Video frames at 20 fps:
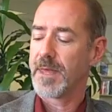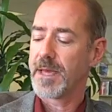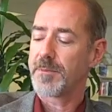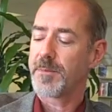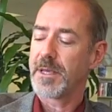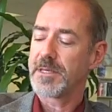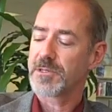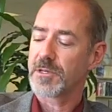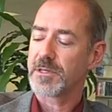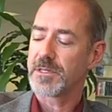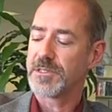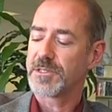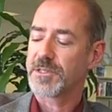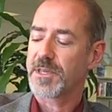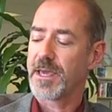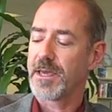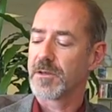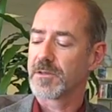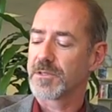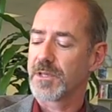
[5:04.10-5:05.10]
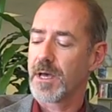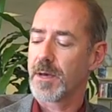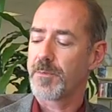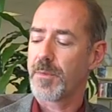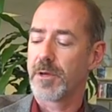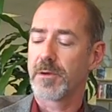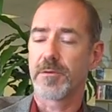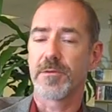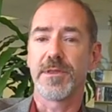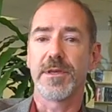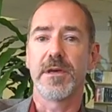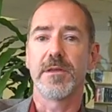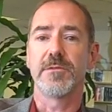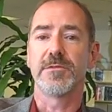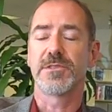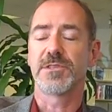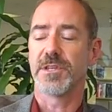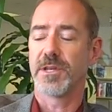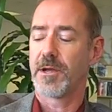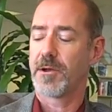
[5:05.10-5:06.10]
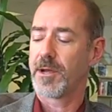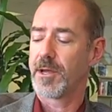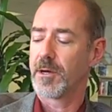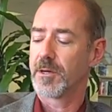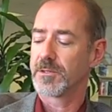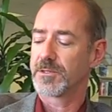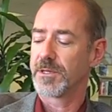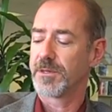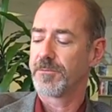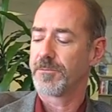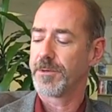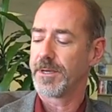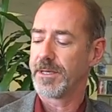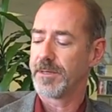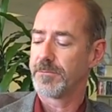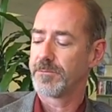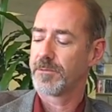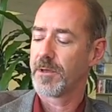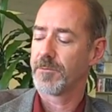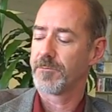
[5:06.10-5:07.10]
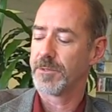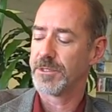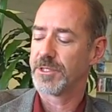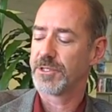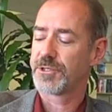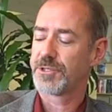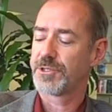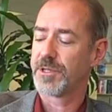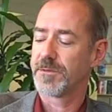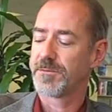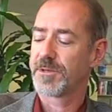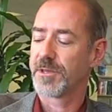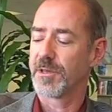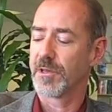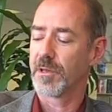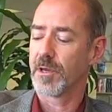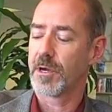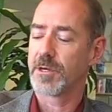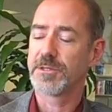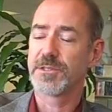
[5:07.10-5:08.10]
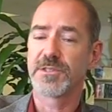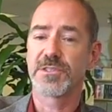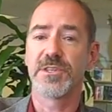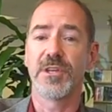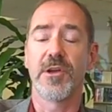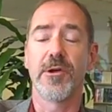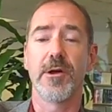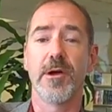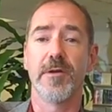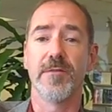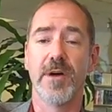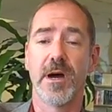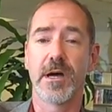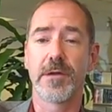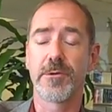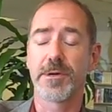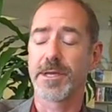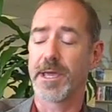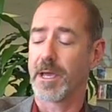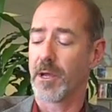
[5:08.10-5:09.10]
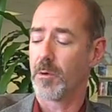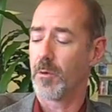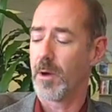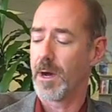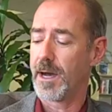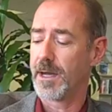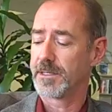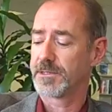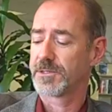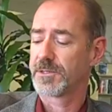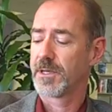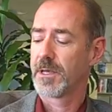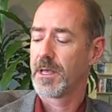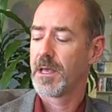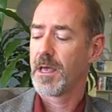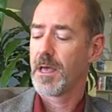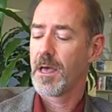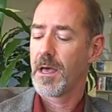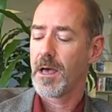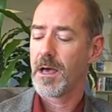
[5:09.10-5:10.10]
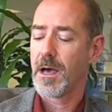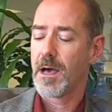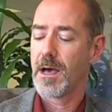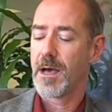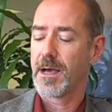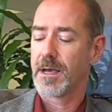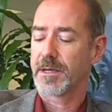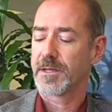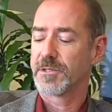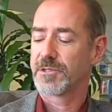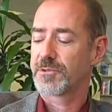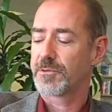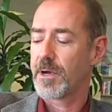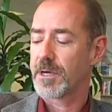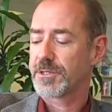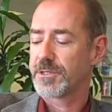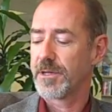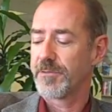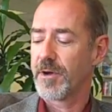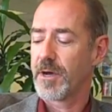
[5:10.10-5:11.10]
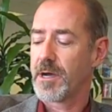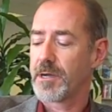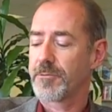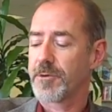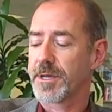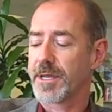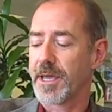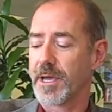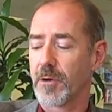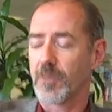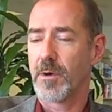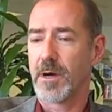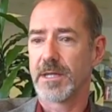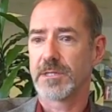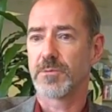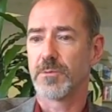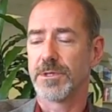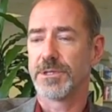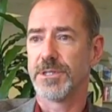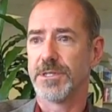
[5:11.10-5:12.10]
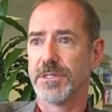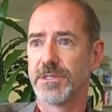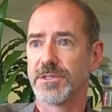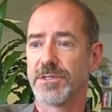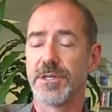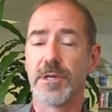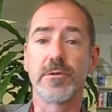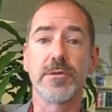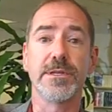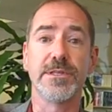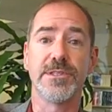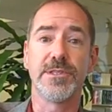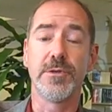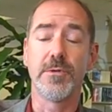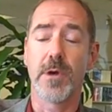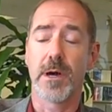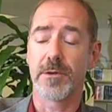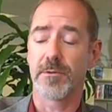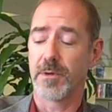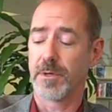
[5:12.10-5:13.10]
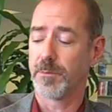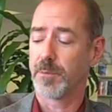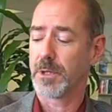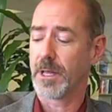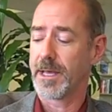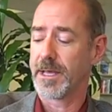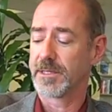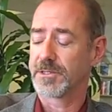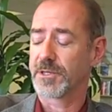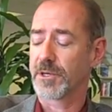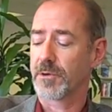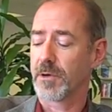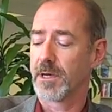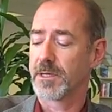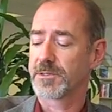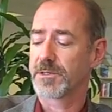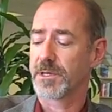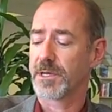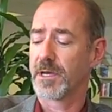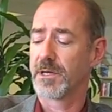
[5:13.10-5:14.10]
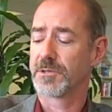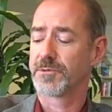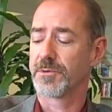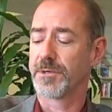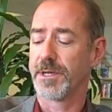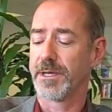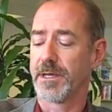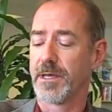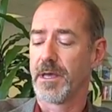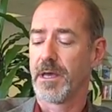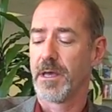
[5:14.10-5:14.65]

that basically scales up under the other scenarios, and if we, if we just shift to the largest scenario of 100 gigawatts, uh, construction of 100 gigawatts, which is nearly 200 plants across the country,